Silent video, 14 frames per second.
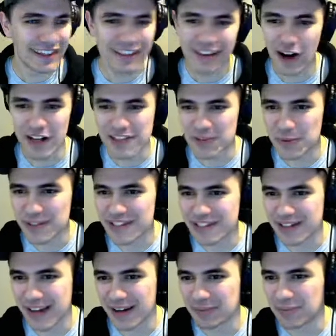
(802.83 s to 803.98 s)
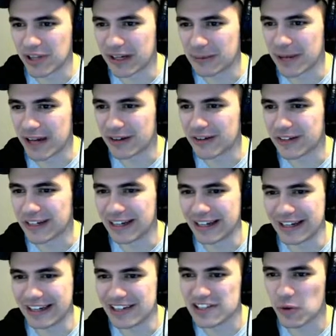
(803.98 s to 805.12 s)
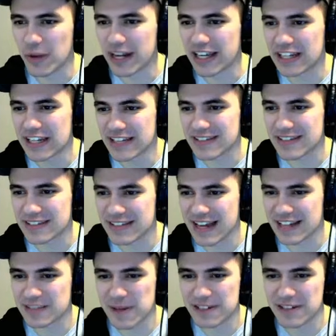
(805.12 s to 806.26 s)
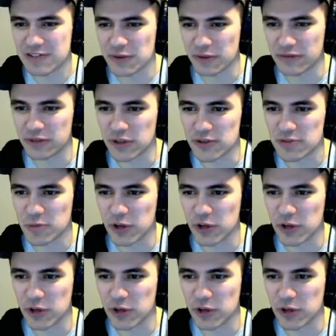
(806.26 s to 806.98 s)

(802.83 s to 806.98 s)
All right, so what's this guy complaining about? Is there a way to condense the text spacing so it flows more